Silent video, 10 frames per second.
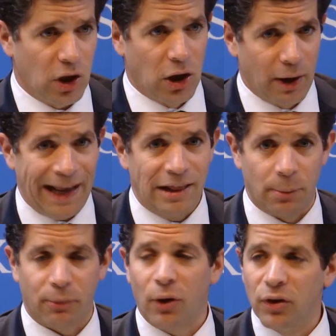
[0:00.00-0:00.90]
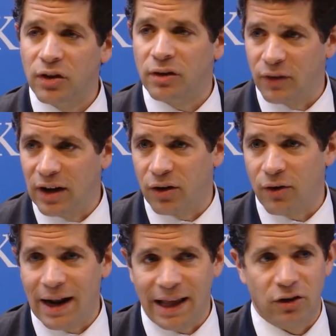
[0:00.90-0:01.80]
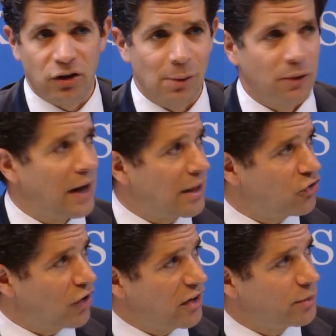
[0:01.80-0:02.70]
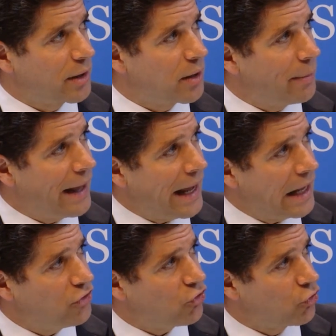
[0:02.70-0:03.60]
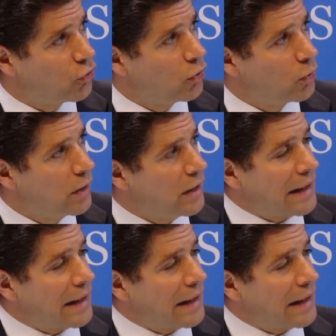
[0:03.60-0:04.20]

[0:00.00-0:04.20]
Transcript: in the process of integrating into global value chains, but compared to